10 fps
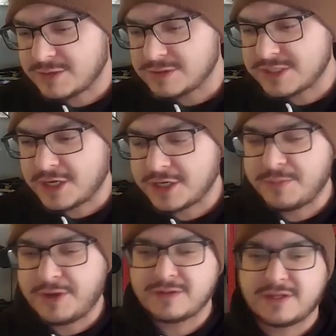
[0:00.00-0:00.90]
I was talking
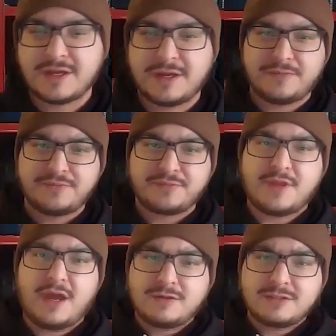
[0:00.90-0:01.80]
about I
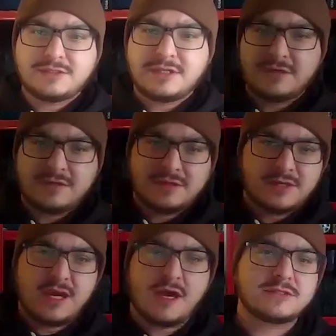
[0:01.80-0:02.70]

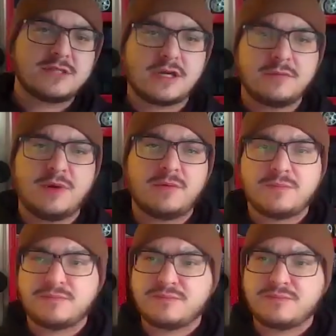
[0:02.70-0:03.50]
was talking about